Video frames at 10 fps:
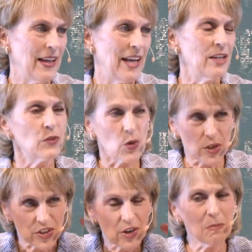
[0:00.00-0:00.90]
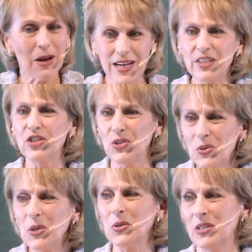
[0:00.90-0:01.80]
And of course, our minds do
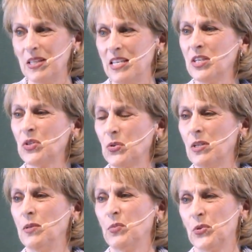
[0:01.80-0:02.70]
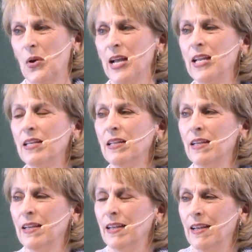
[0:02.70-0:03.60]
go to the extremes, right?
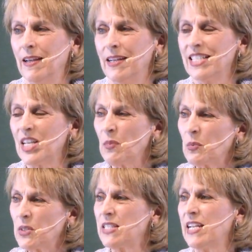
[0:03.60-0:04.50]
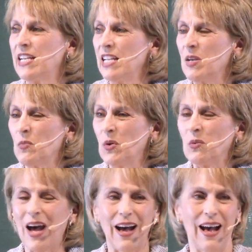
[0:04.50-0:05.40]
And someone will say to him, well,